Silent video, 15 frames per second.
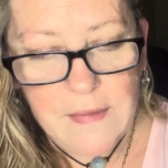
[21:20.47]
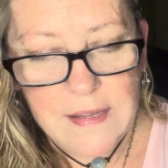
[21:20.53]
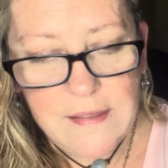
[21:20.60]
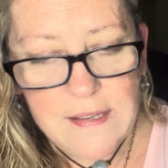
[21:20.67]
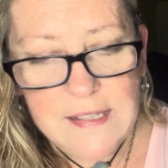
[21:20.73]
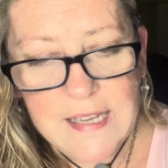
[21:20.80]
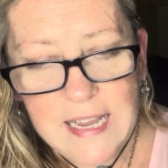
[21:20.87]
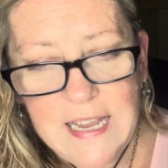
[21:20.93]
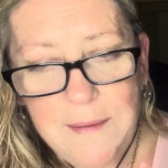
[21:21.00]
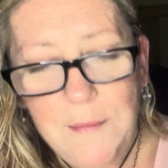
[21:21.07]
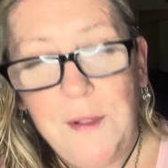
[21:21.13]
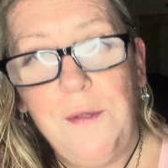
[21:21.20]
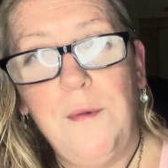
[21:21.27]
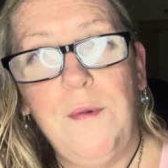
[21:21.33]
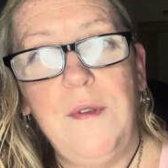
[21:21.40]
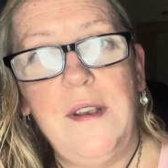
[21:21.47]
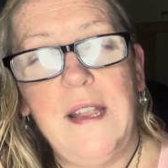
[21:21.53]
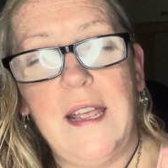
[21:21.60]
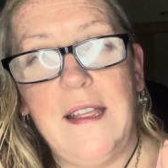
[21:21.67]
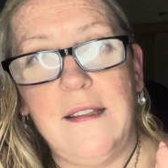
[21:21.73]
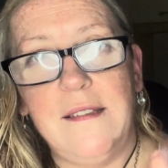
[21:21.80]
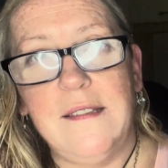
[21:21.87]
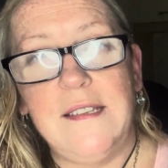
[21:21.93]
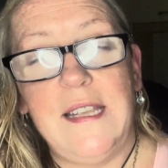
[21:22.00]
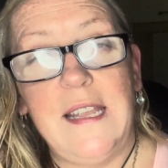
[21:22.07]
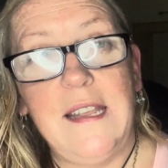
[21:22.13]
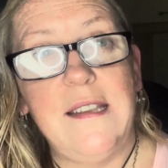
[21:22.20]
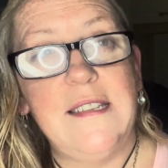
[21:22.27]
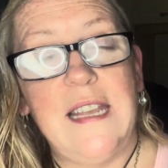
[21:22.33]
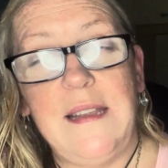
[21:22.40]
the time alone and
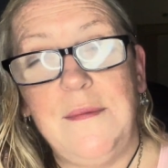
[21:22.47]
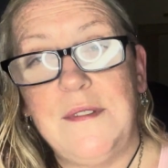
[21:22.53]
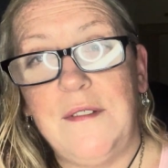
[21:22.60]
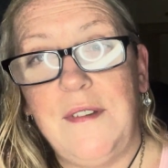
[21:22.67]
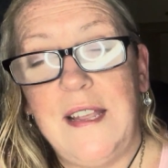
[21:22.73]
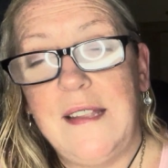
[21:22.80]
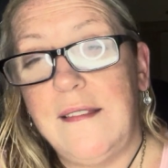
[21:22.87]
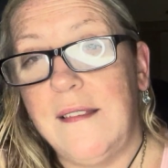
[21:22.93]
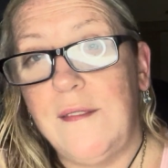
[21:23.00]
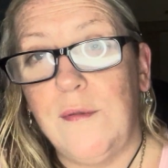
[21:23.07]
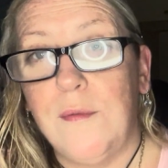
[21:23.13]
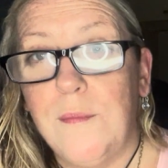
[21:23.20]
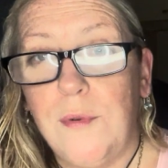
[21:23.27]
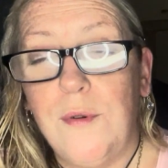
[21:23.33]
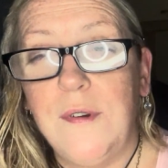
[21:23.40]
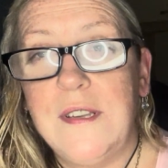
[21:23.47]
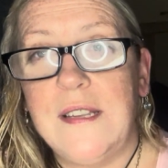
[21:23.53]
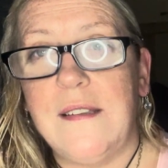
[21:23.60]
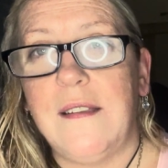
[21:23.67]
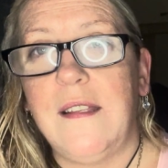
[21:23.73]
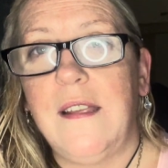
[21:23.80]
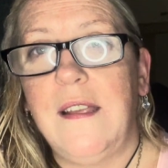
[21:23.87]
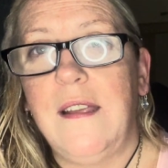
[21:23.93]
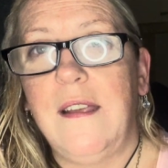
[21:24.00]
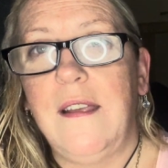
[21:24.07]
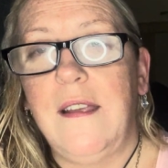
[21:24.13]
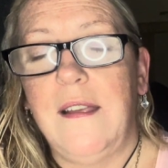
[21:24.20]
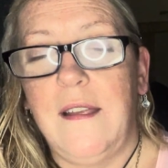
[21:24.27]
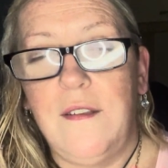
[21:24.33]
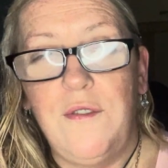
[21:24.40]
taking time to rest is so important,
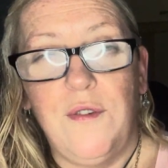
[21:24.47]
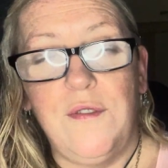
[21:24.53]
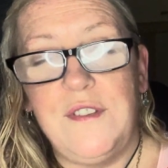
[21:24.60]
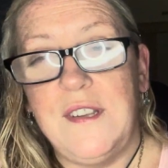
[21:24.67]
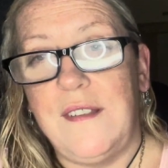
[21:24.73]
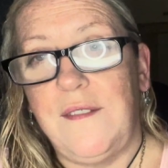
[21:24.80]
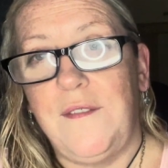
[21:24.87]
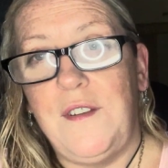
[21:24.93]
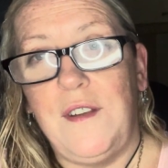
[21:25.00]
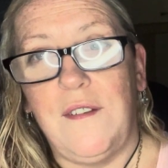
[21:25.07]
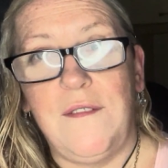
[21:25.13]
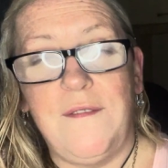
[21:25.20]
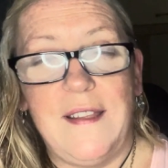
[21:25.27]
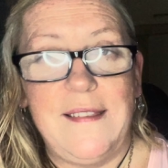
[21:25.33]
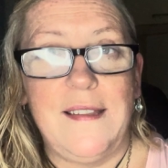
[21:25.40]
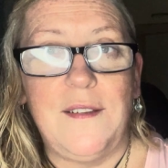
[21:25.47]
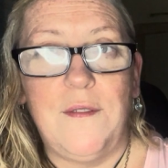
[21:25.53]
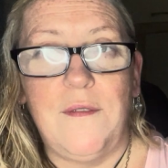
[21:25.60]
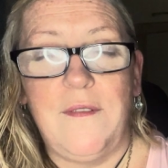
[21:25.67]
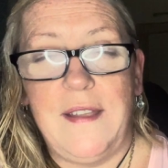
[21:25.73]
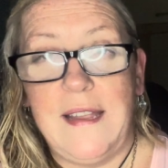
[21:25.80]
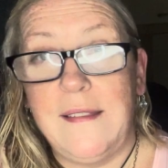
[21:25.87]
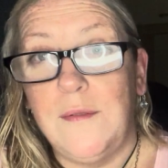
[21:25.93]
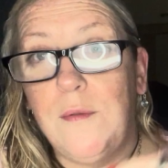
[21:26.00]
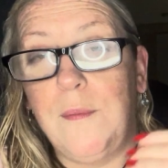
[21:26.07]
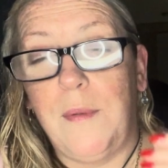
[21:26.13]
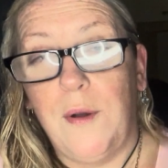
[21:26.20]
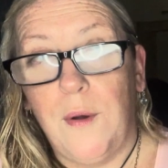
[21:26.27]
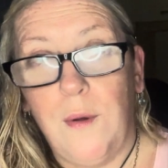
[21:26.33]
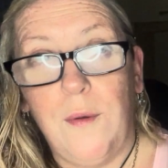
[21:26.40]
not just for your physical vessel,
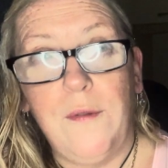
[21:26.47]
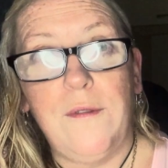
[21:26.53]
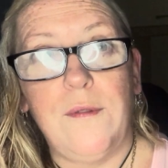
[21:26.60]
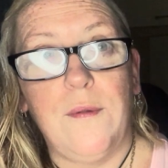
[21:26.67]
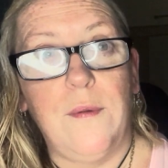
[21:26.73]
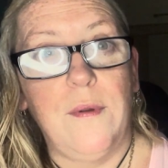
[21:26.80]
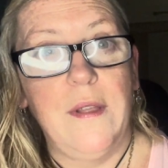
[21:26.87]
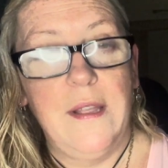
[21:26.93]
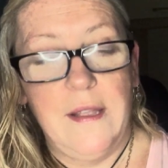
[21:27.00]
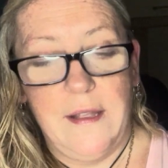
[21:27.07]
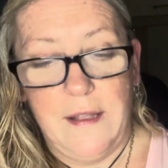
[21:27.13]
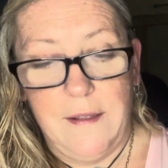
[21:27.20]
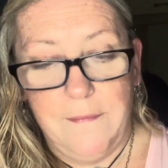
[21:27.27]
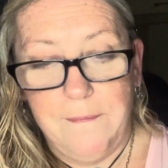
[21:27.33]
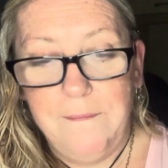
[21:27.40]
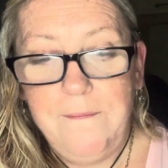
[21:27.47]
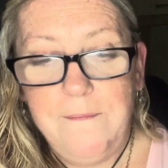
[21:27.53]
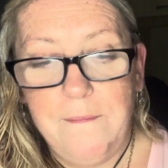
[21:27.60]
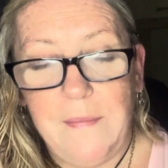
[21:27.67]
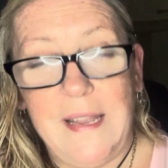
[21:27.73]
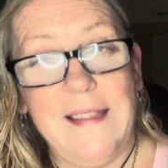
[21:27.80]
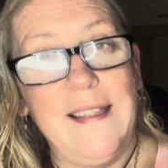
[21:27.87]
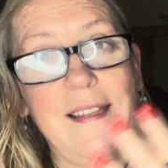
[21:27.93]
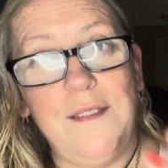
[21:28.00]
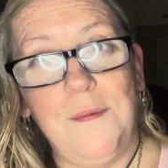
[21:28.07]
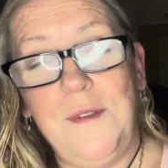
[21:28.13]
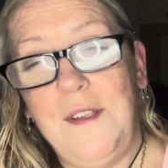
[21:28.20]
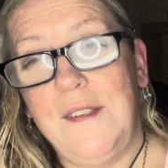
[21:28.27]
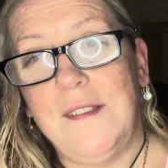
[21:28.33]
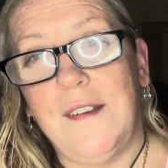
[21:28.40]
but also because that's
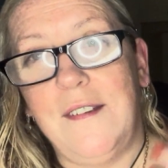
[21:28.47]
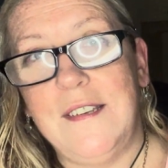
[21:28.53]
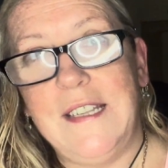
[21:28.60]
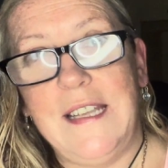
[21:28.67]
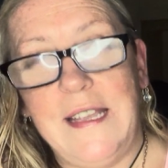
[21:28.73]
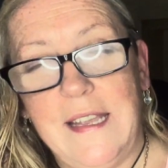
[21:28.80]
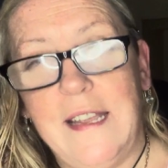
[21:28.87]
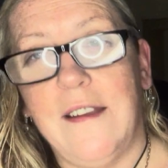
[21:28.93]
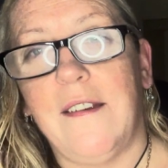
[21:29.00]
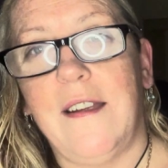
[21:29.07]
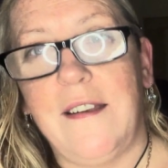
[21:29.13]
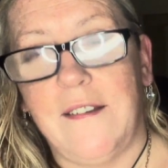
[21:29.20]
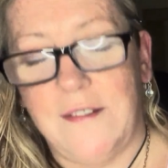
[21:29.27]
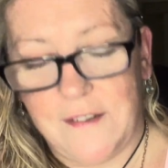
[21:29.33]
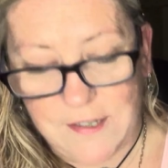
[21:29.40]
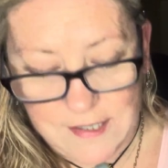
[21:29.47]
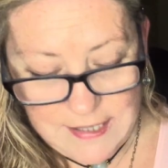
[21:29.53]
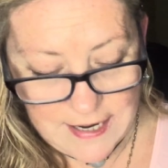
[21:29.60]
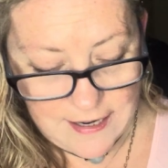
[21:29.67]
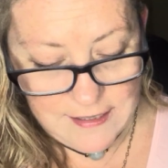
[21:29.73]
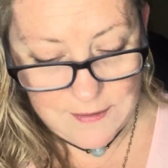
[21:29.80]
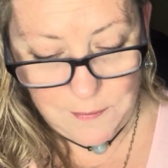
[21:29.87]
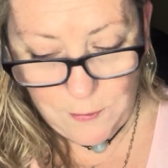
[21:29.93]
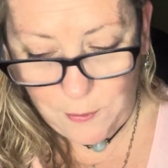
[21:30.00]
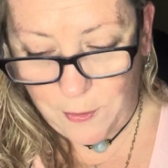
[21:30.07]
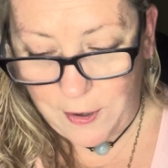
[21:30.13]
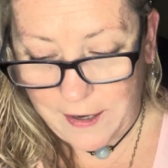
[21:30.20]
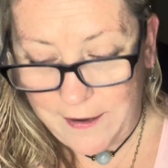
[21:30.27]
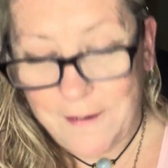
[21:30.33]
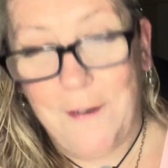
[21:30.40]
when you start to hear and understand
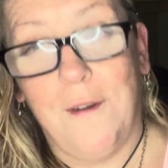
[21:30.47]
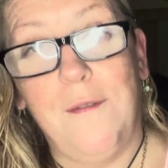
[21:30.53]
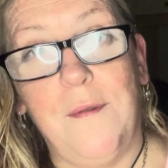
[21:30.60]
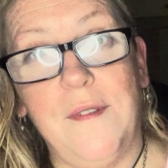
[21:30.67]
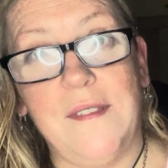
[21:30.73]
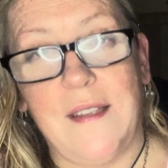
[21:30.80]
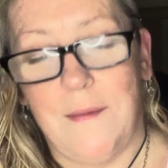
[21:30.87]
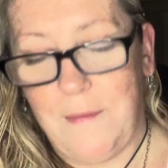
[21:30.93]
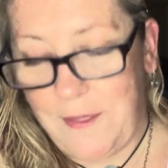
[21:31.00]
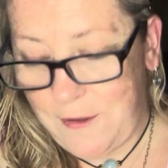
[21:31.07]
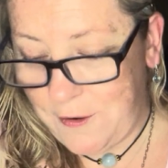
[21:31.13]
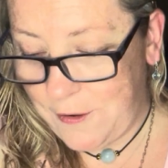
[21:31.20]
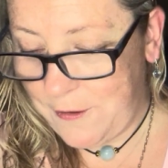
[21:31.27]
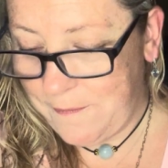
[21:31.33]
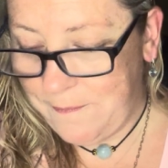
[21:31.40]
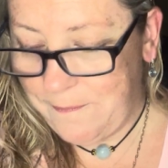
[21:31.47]
more of what's coming through.